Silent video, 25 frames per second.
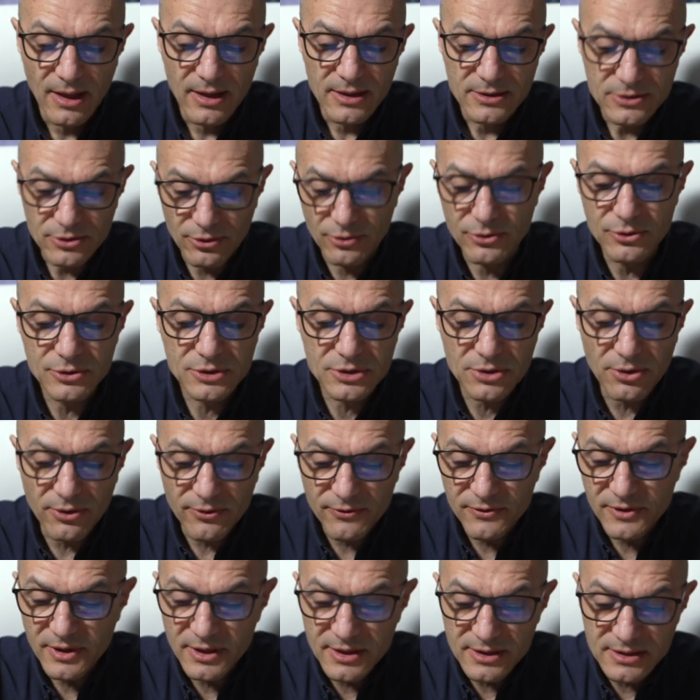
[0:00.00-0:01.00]
So you
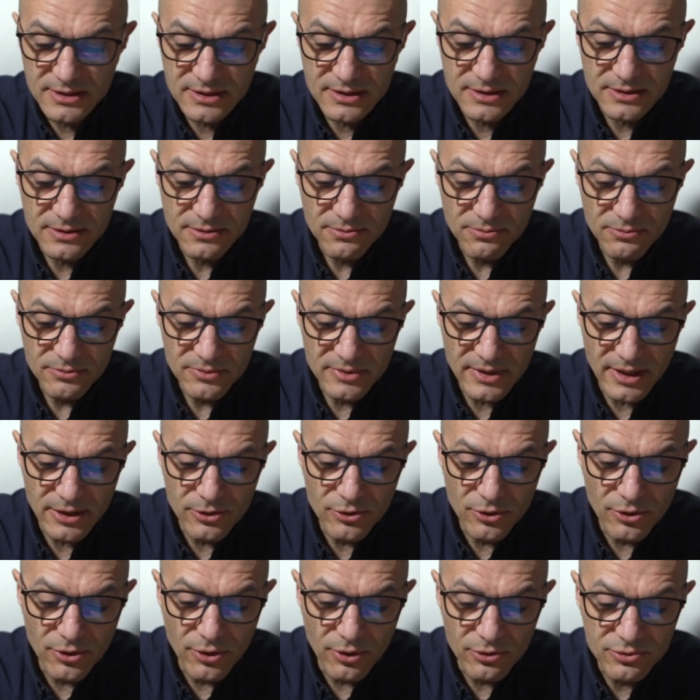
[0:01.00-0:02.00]
solve this, then
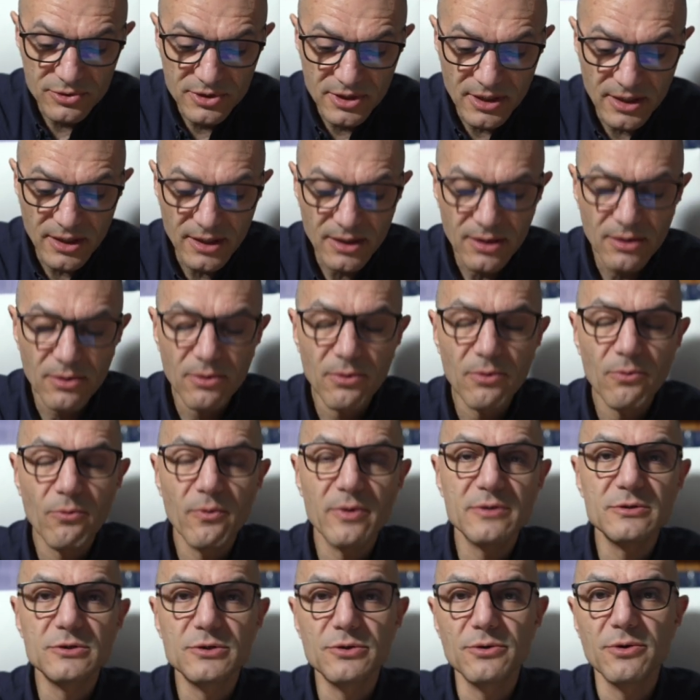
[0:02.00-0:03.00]
you know D.
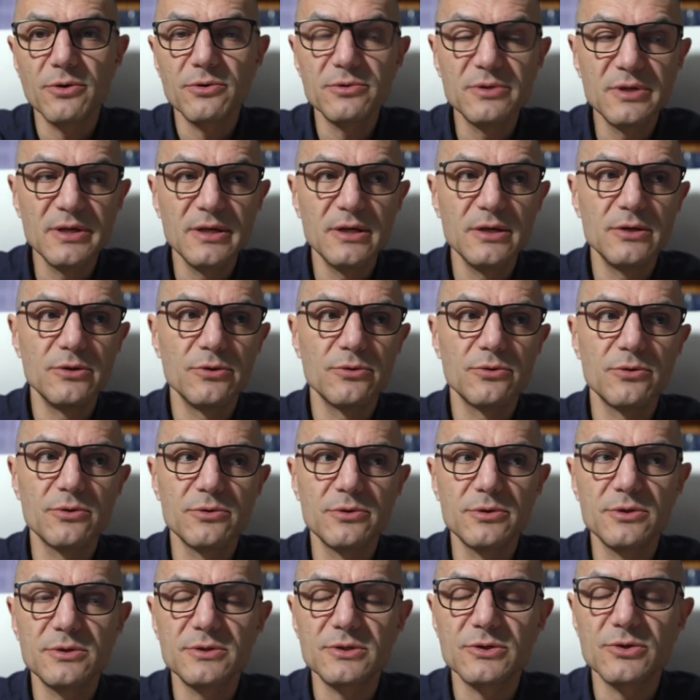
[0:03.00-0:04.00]
Once you know D, you know
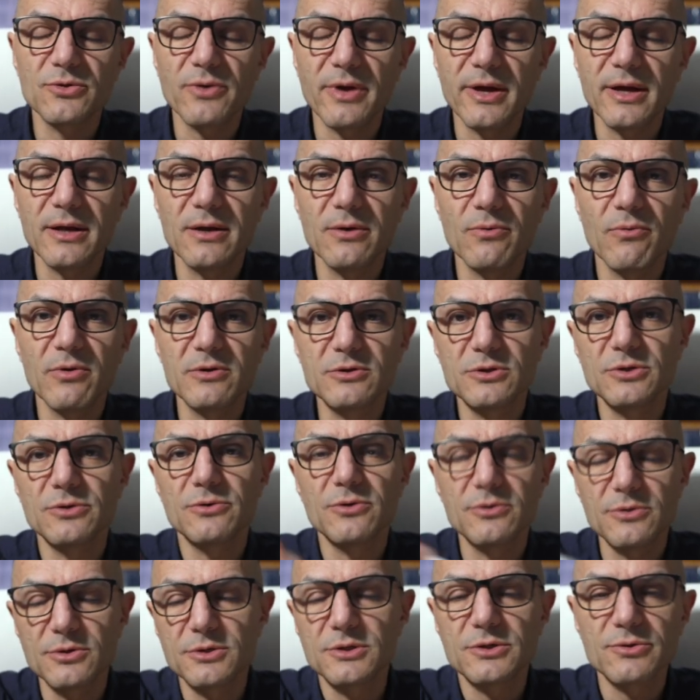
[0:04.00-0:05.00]
the strain. Once you
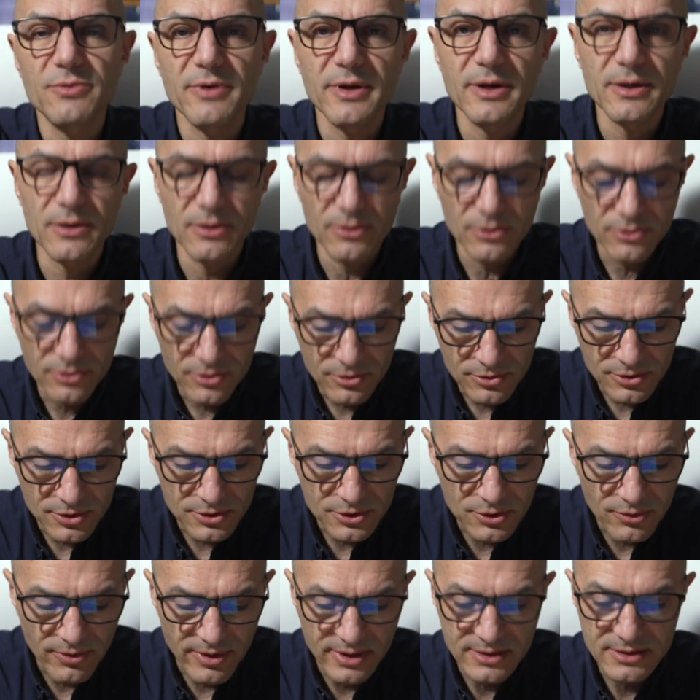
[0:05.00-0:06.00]
know the strain, you know the
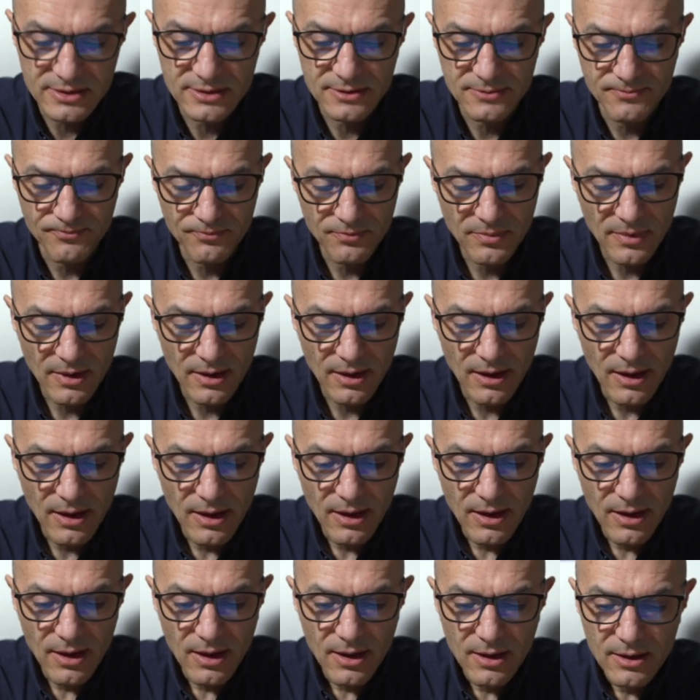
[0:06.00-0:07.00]
stress.
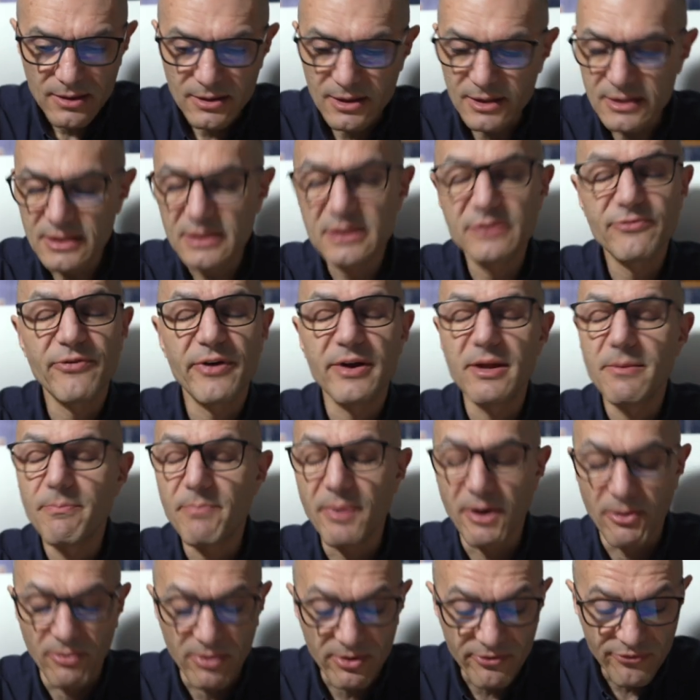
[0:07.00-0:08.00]
This is very
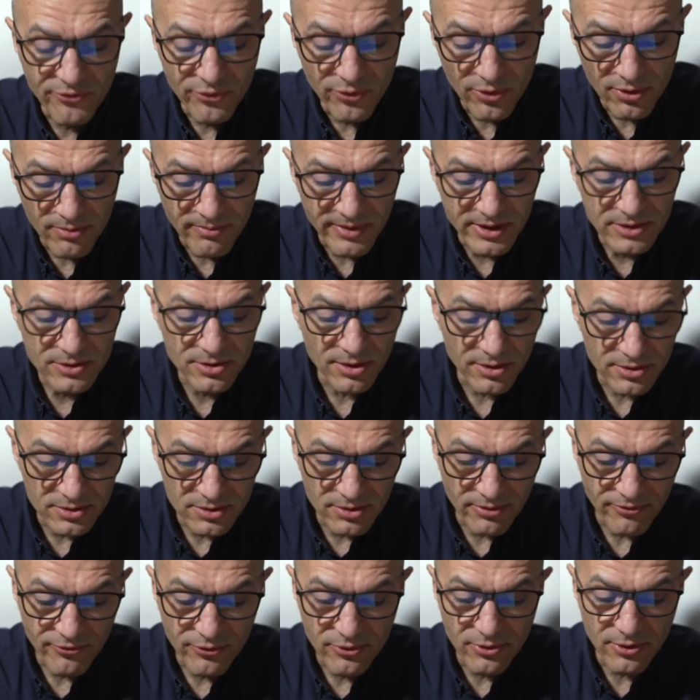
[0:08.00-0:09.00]
powerful method,
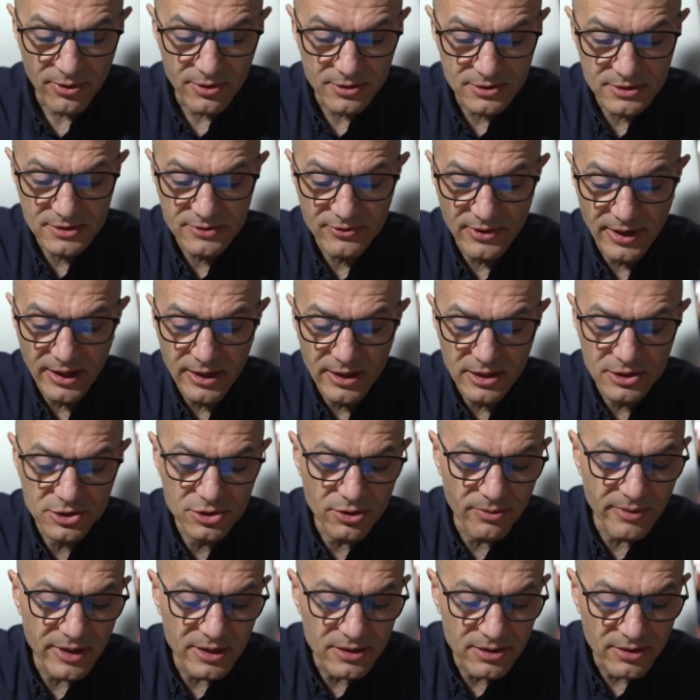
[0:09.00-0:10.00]
of course. Any
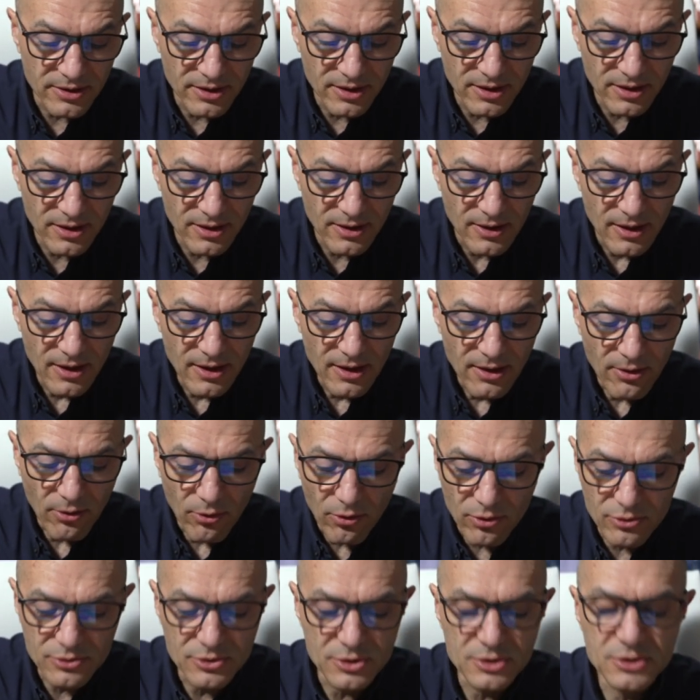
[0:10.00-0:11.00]
geometry,
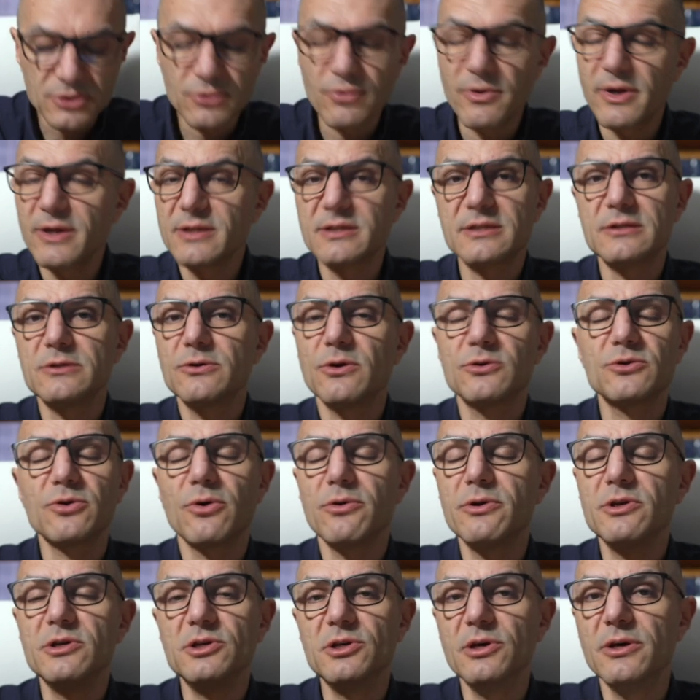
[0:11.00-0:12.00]
all the stress, not
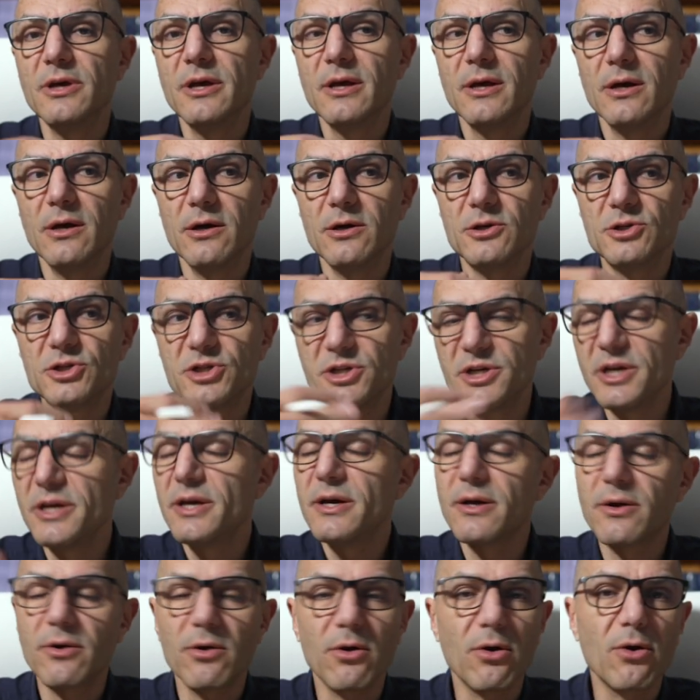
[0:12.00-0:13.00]
only
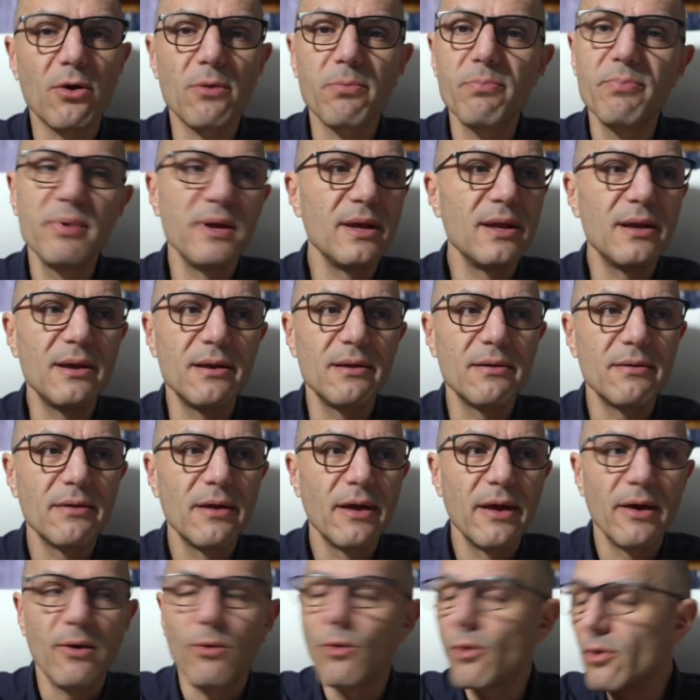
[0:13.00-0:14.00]
shear or peel,
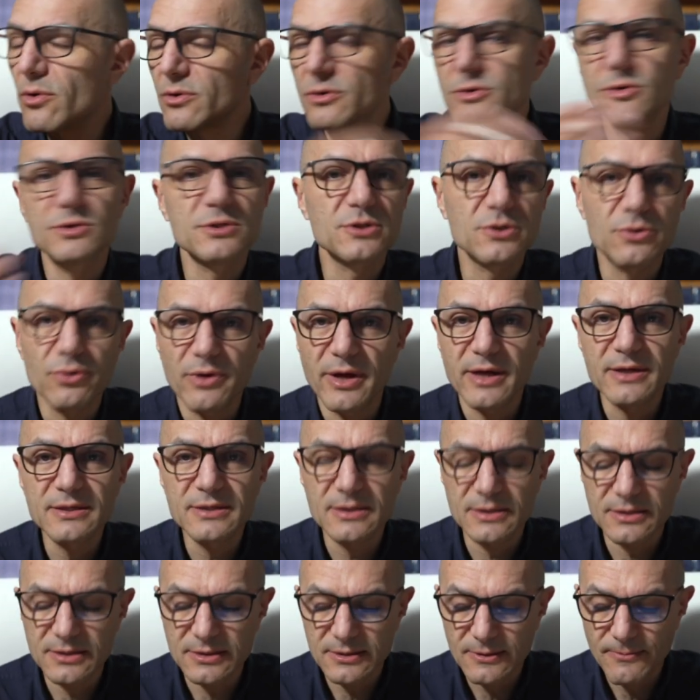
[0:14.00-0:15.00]
all the
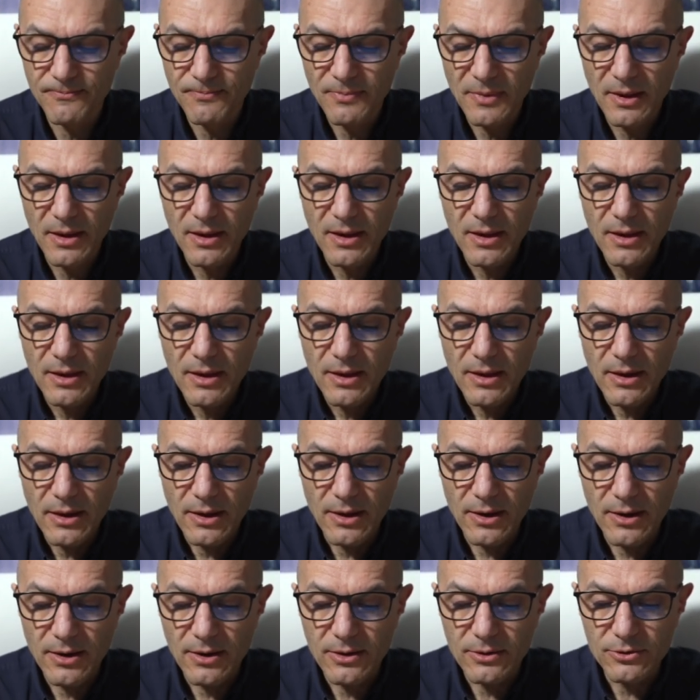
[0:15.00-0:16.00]
stresses.
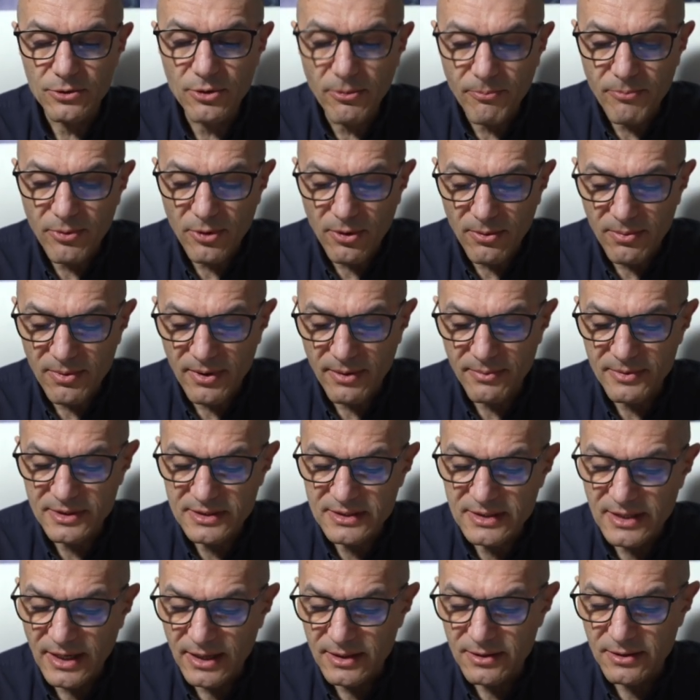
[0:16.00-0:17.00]
The problem
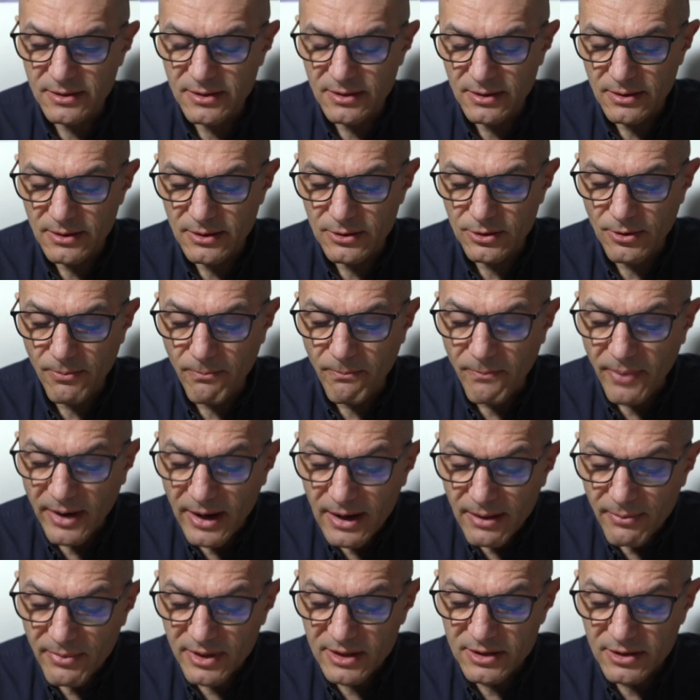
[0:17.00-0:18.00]
is that the
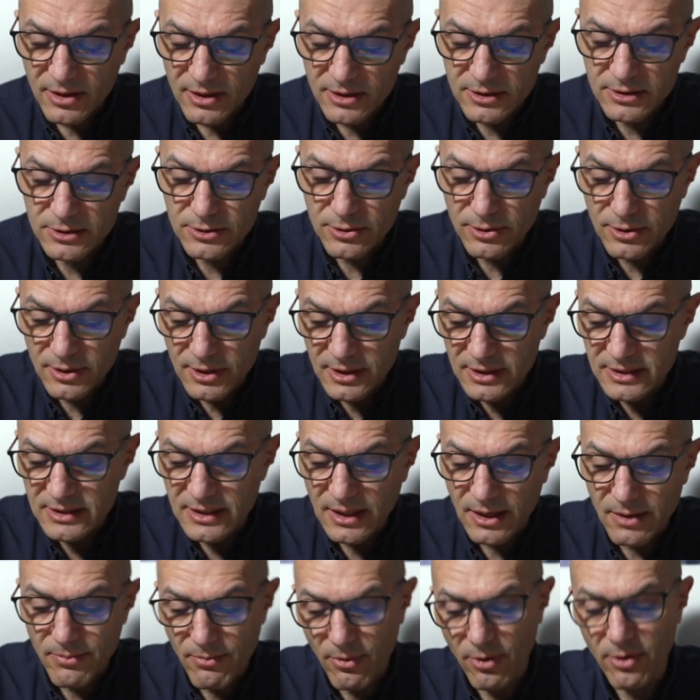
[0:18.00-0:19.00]
parametric studies
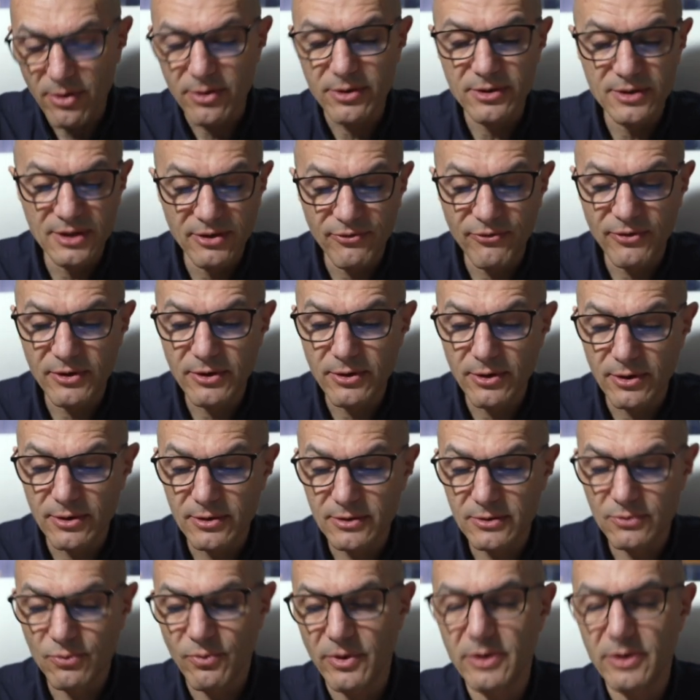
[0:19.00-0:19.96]
are more difficult.